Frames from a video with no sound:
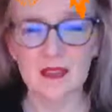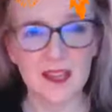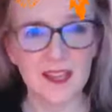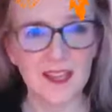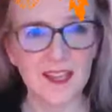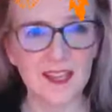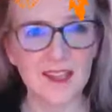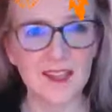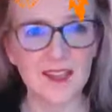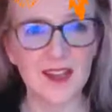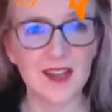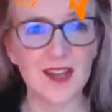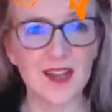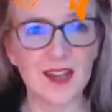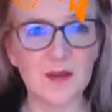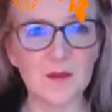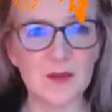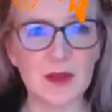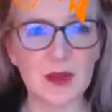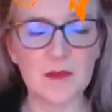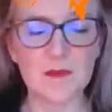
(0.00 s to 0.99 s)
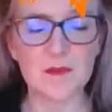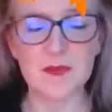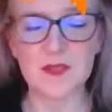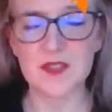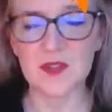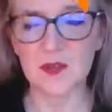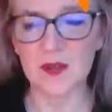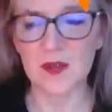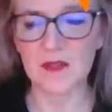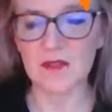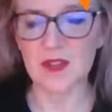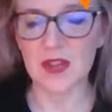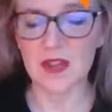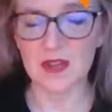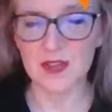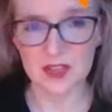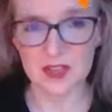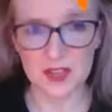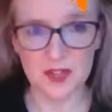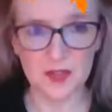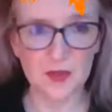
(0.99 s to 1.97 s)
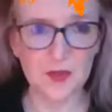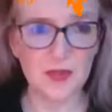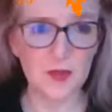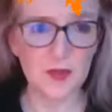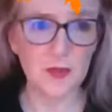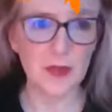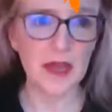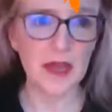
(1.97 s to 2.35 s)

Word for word: And um, so I've got two in the